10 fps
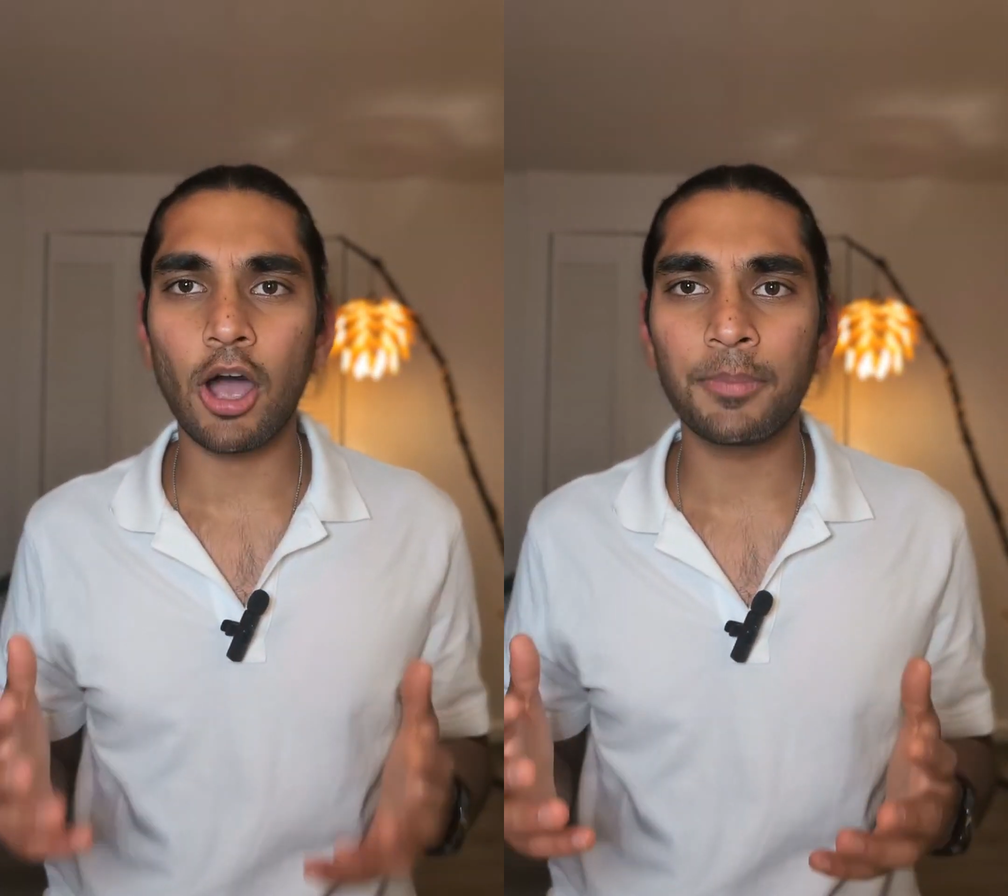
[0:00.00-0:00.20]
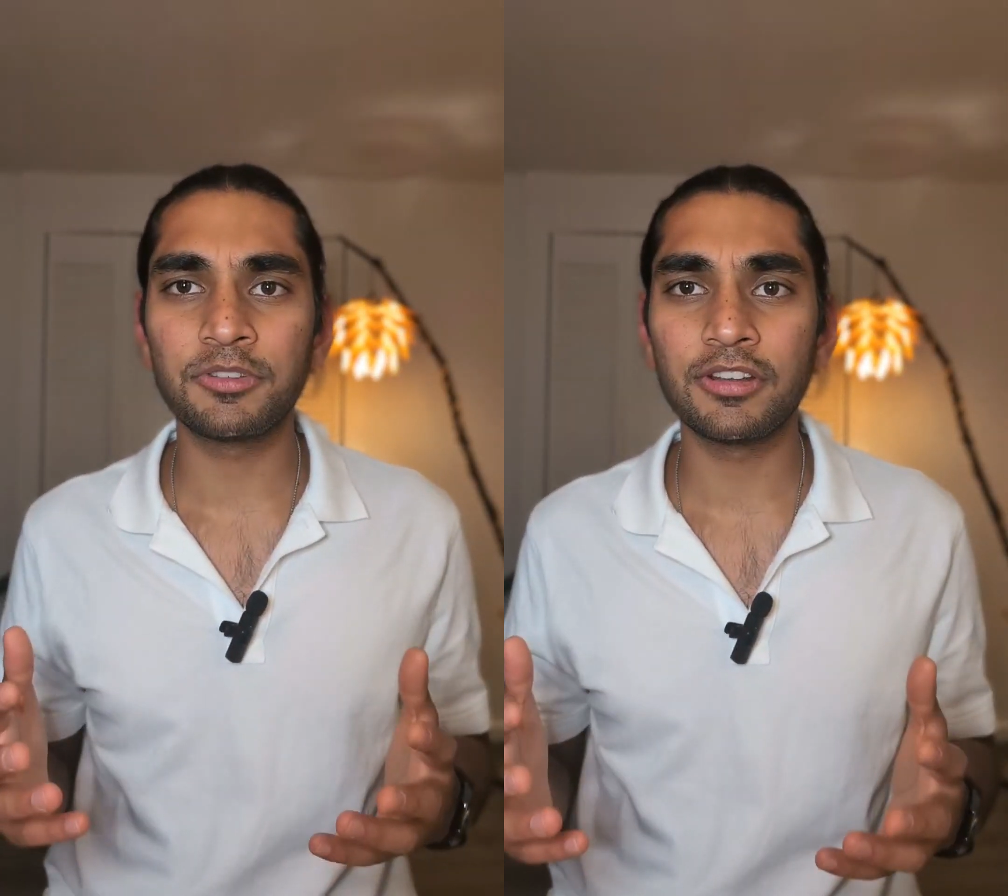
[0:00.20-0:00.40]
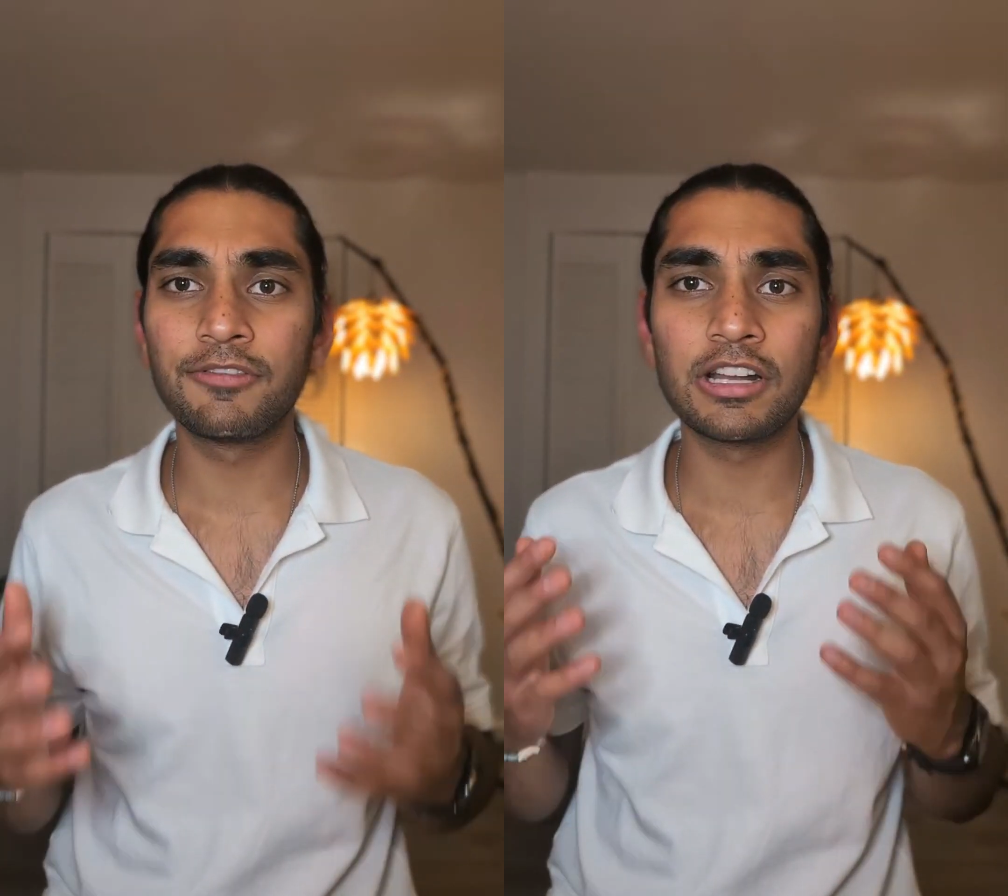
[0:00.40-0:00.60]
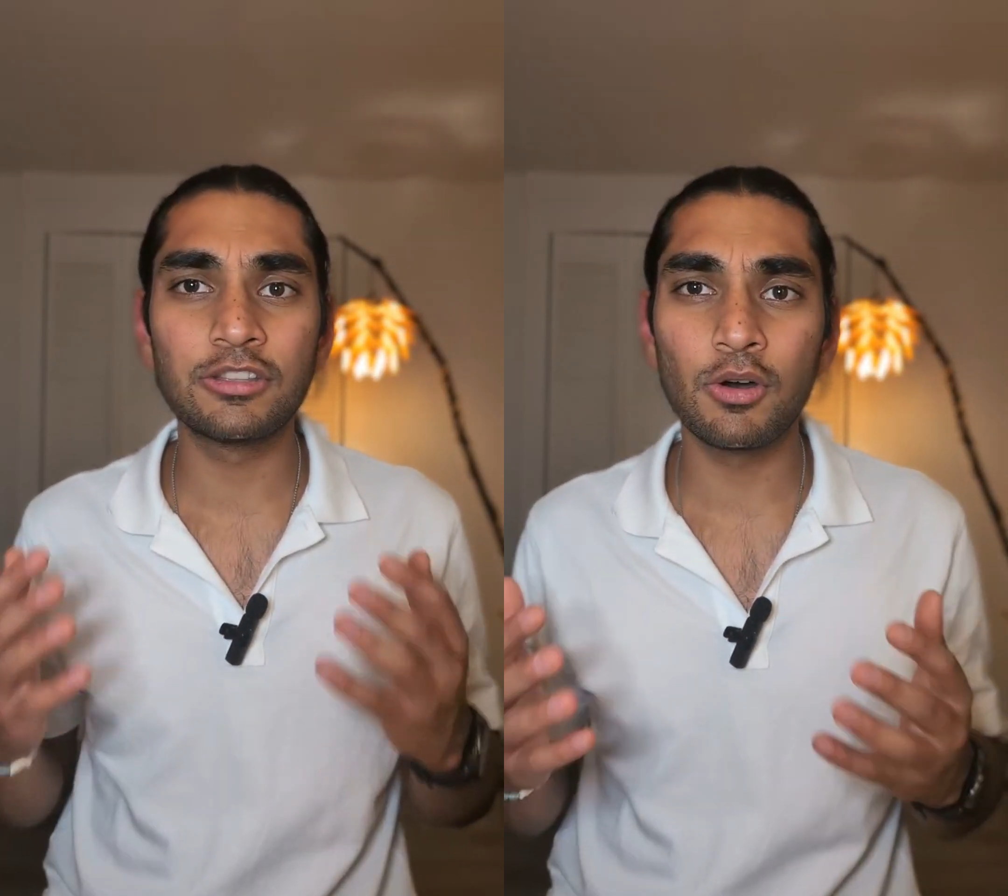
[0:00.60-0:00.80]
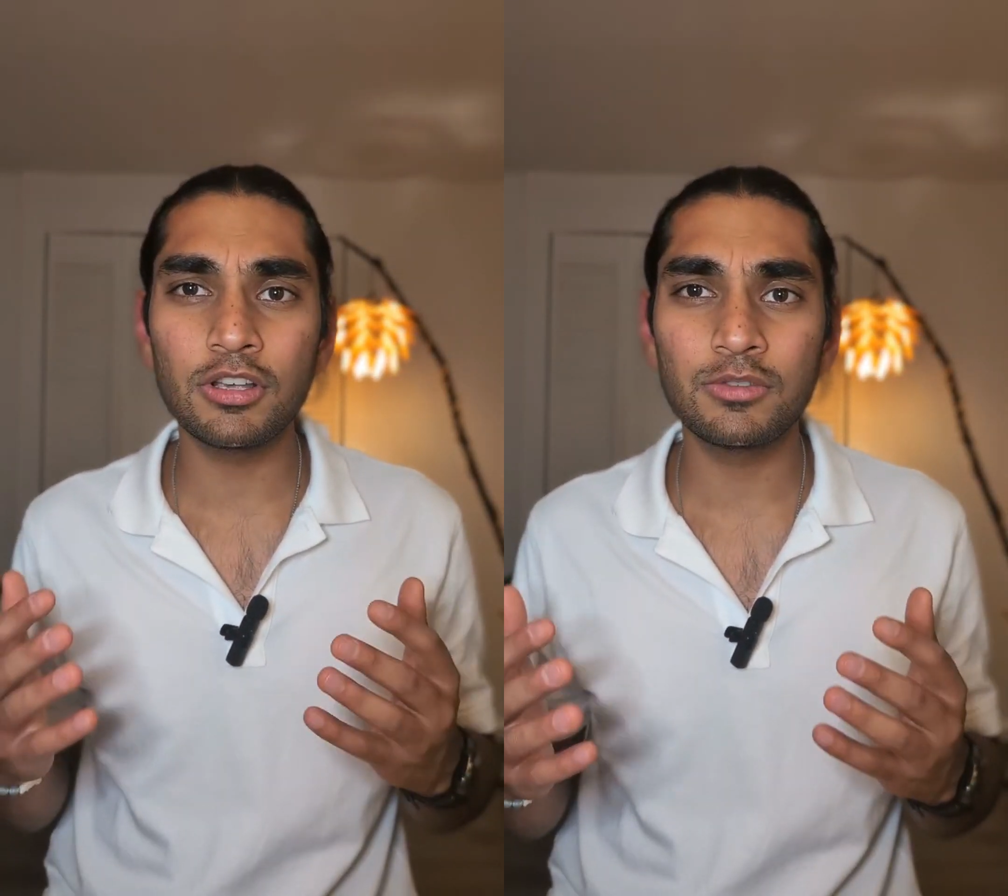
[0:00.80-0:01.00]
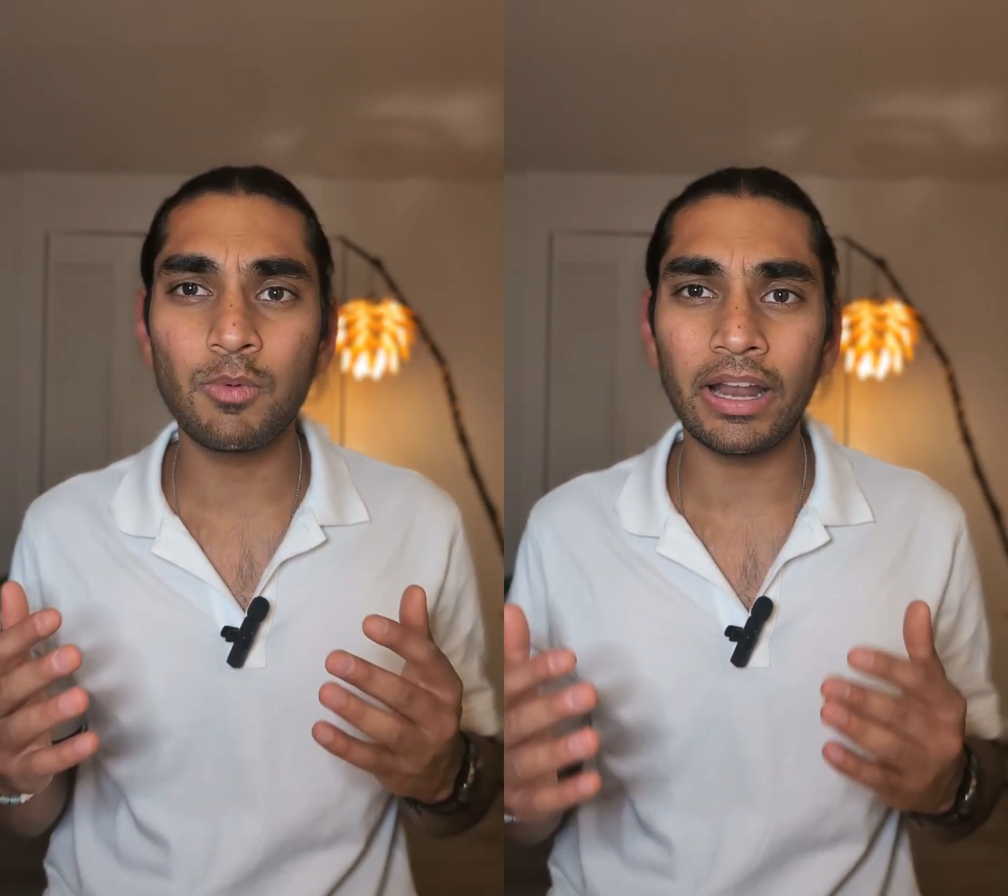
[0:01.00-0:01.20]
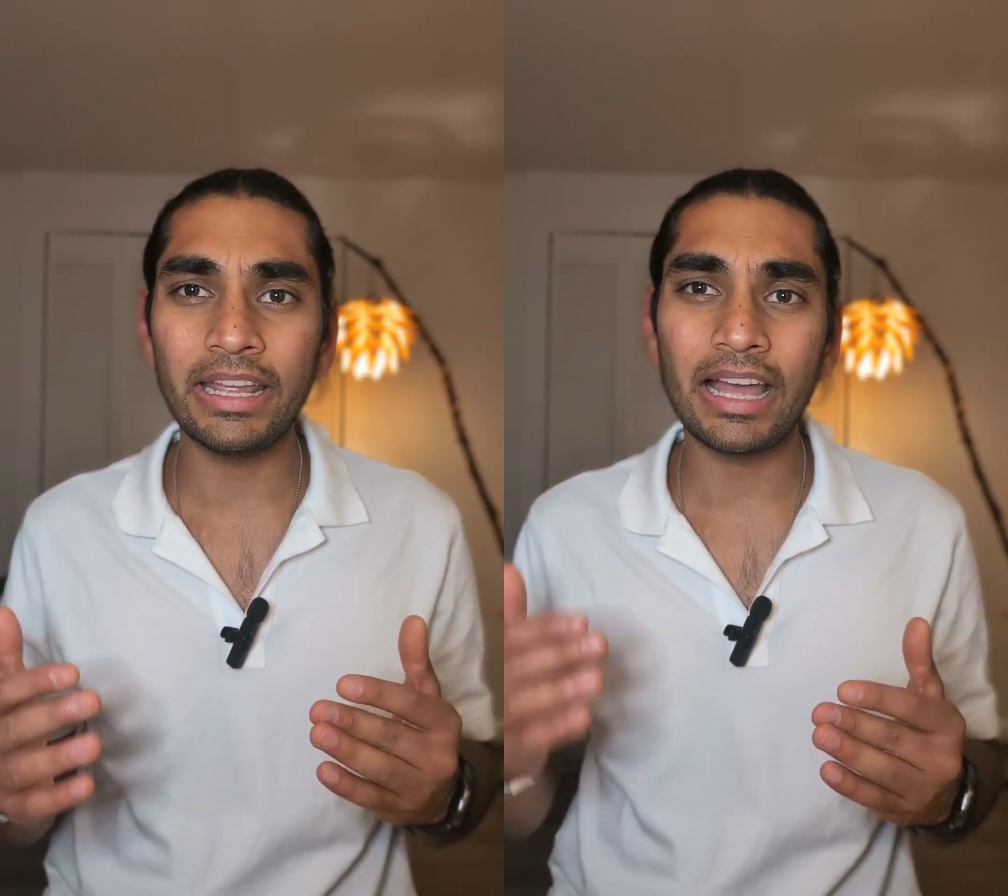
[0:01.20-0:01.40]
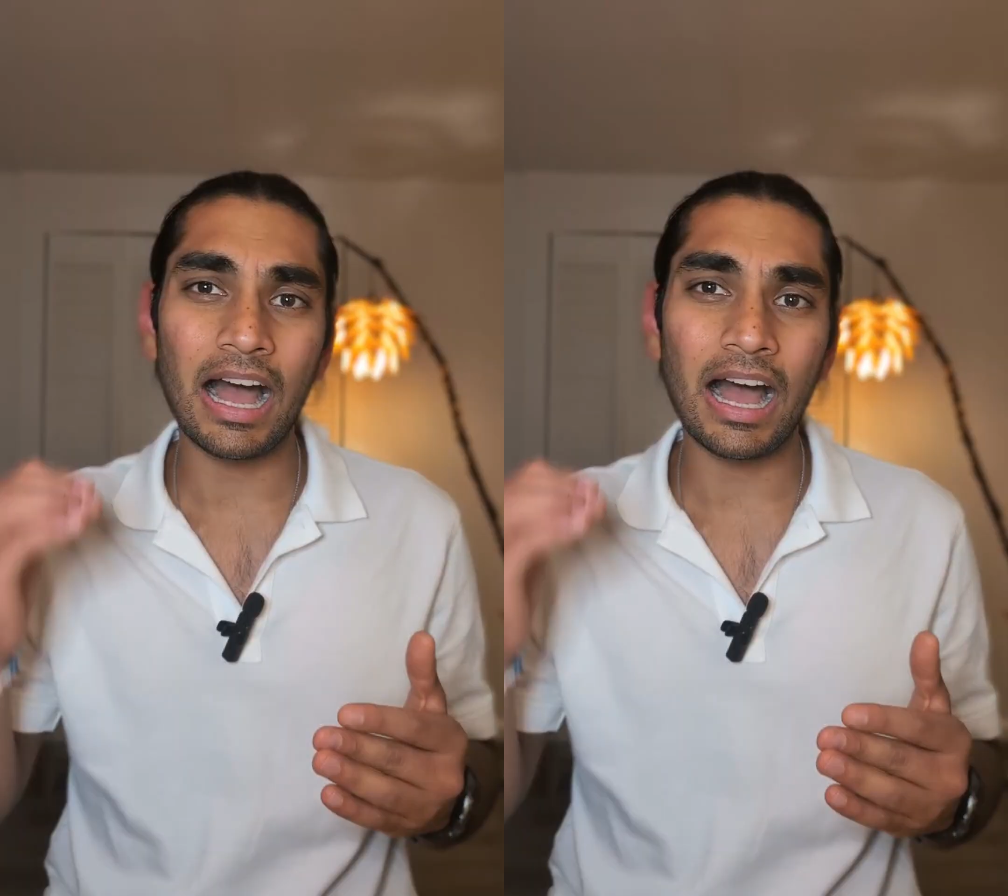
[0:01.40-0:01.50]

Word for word: option for those wanting